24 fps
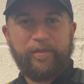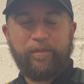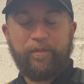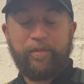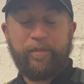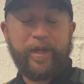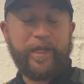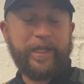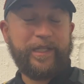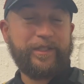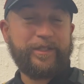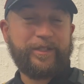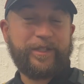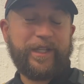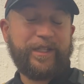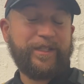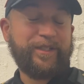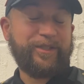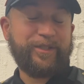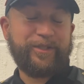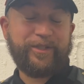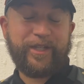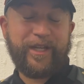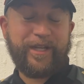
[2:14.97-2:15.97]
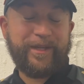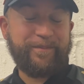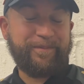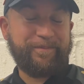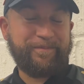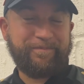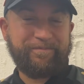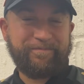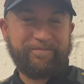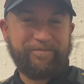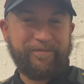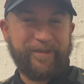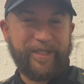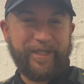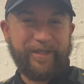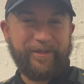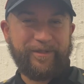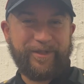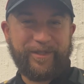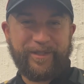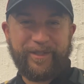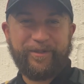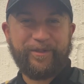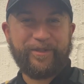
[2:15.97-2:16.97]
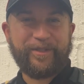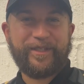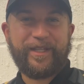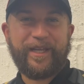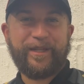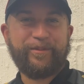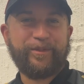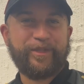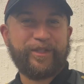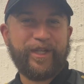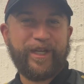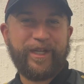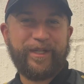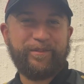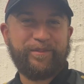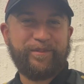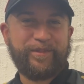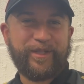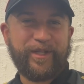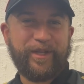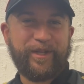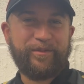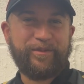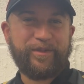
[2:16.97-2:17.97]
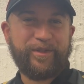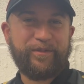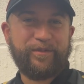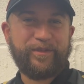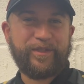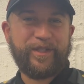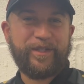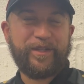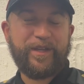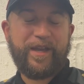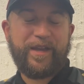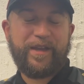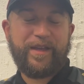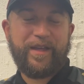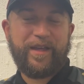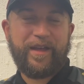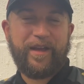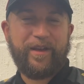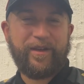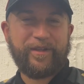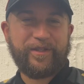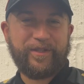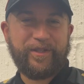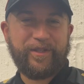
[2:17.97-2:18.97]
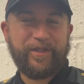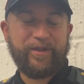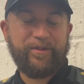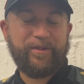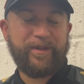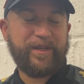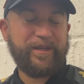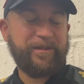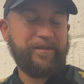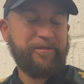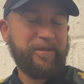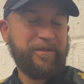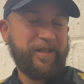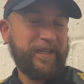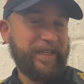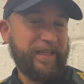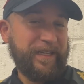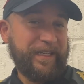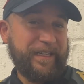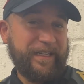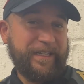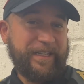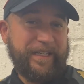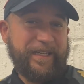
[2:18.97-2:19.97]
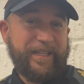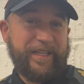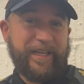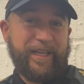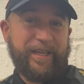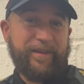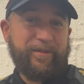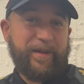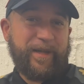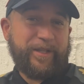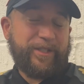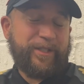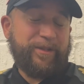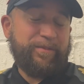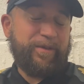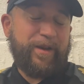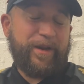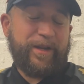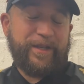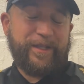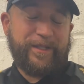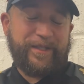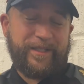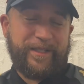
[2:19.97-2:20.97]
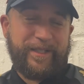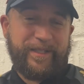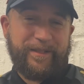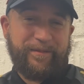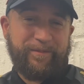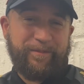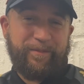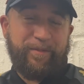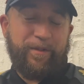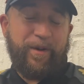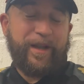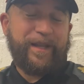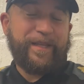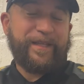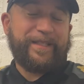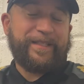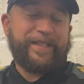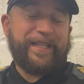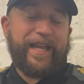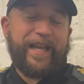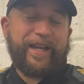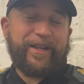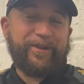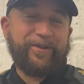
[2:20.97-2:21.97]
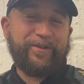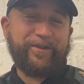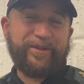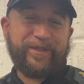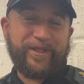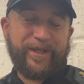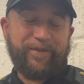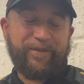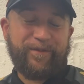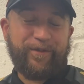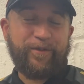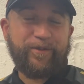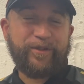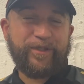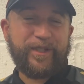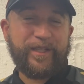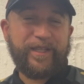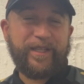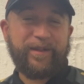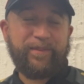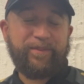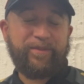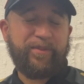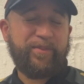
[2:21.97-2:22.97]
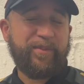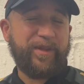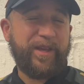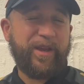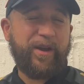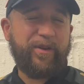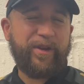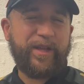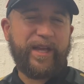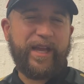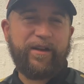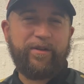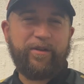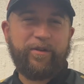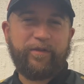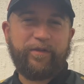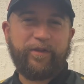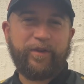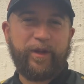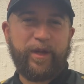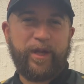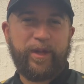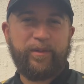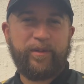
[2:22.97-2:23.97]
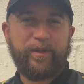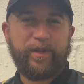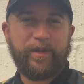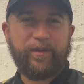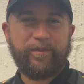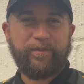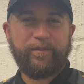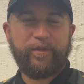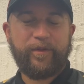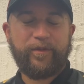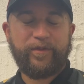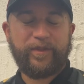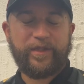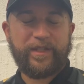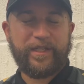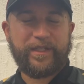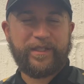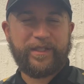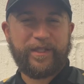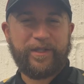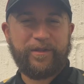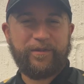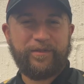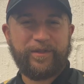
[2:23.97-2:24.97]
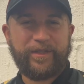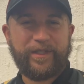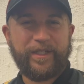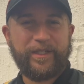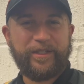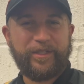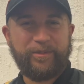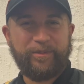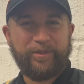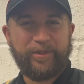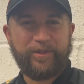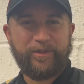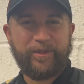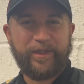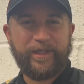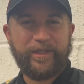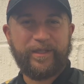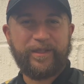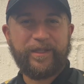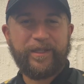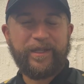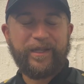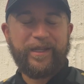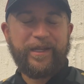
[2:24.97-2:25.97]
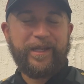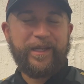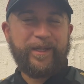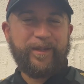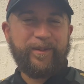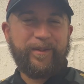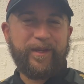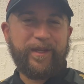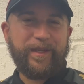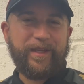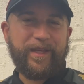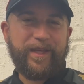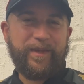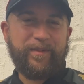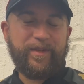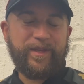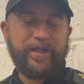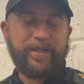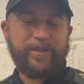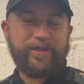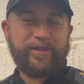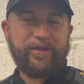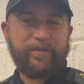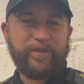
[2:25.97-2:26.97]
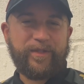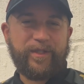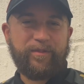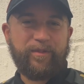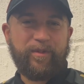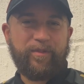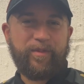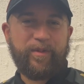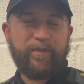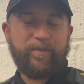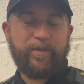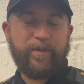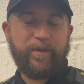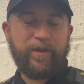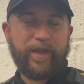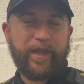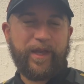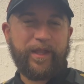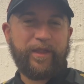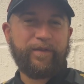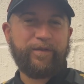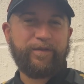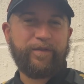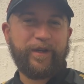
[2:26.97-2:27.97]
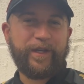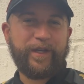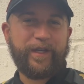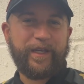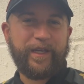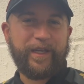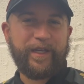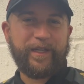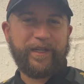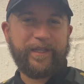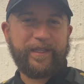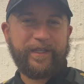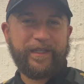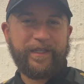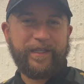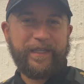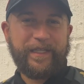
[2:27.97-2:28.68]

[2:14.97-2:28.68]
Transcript: We didn't change the shape. It was still the same shape, so he was obviously asked to do it. He actually won his tackles, unfortunately, and probably the only error for him, and obviously that's a conversation between me and him, is obviously when we get the free kick,